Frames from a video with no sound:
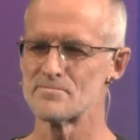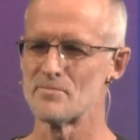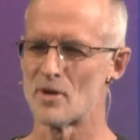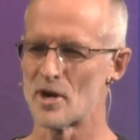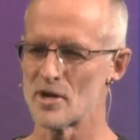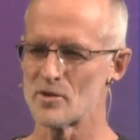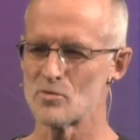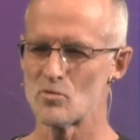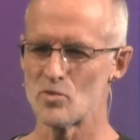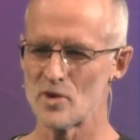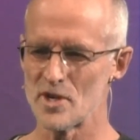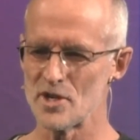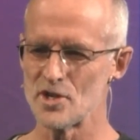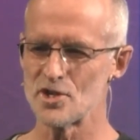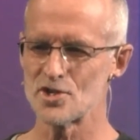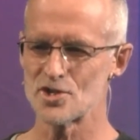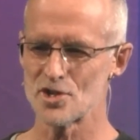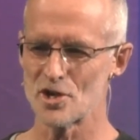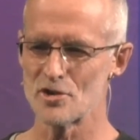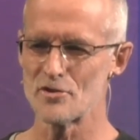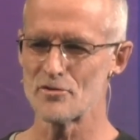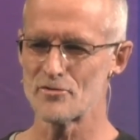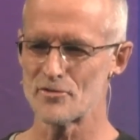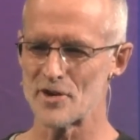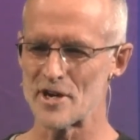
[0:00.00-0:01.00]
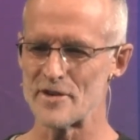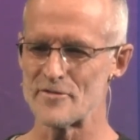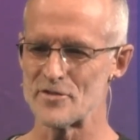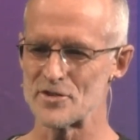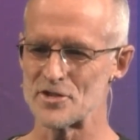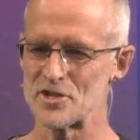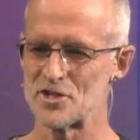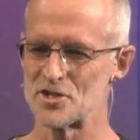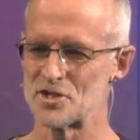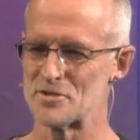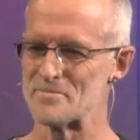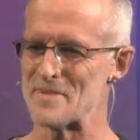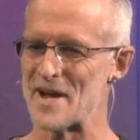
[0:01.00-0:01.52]
might we show
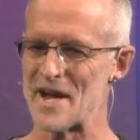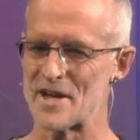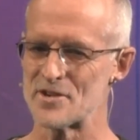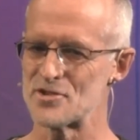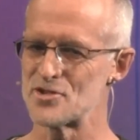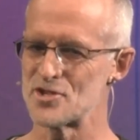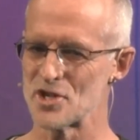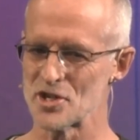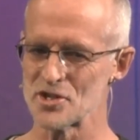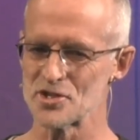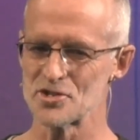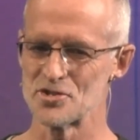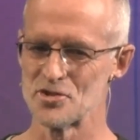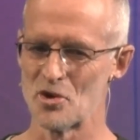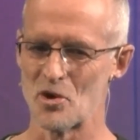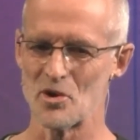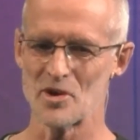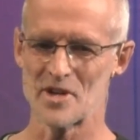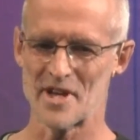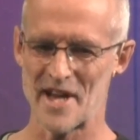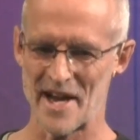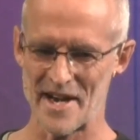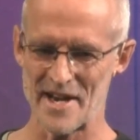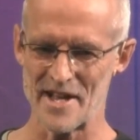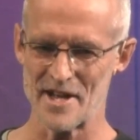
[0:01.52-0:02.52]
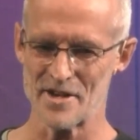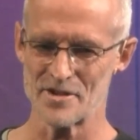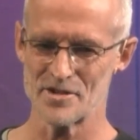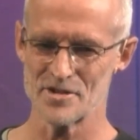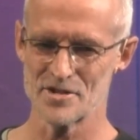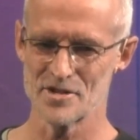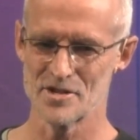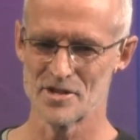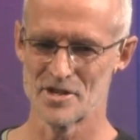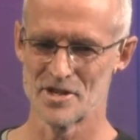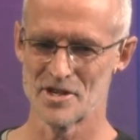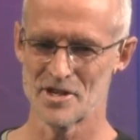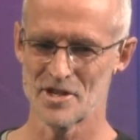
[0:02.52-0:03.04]
favoritism and just not get it?
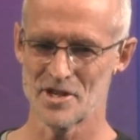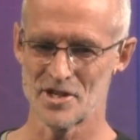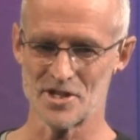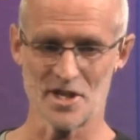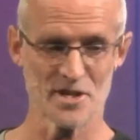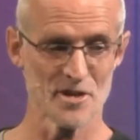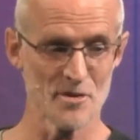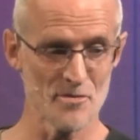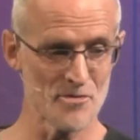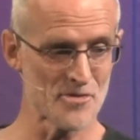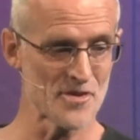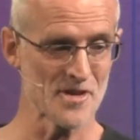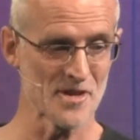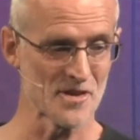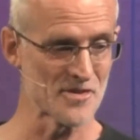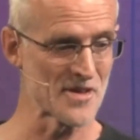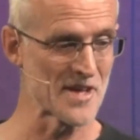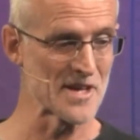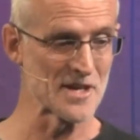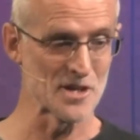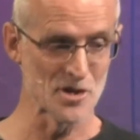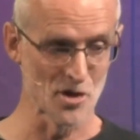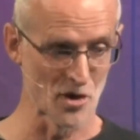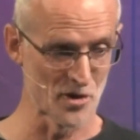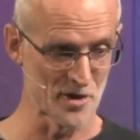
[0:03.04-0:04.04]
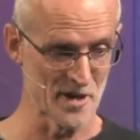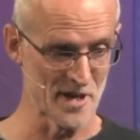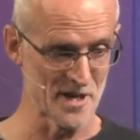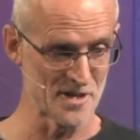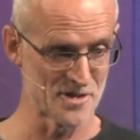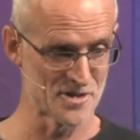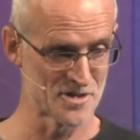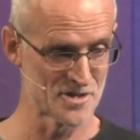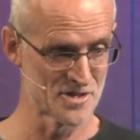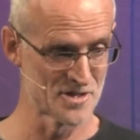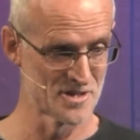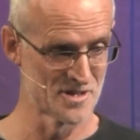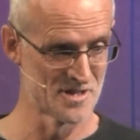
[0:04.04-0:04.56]
Because I don't think they got
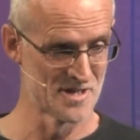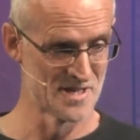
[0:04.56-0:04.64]
it.